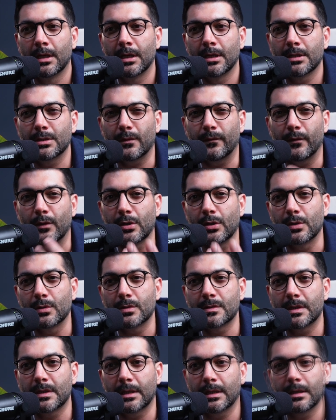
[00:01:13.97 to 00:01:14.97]
So if you're
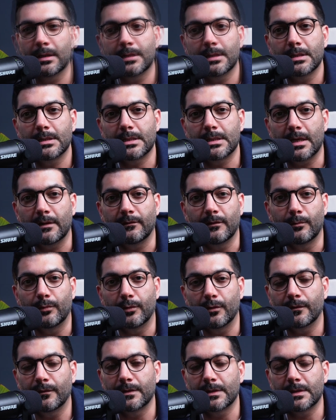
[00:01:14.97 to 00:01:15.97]
using it, they have
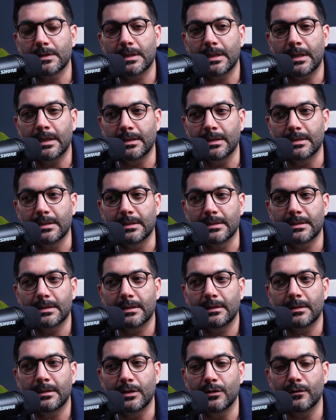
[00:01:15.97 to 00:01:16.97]
improved it in this
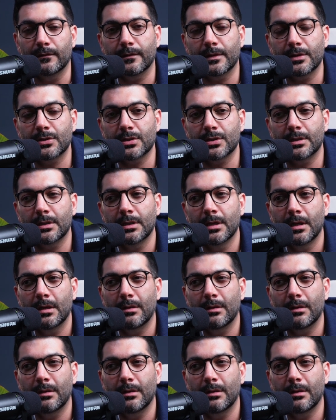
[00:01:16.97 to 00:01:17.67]
new version,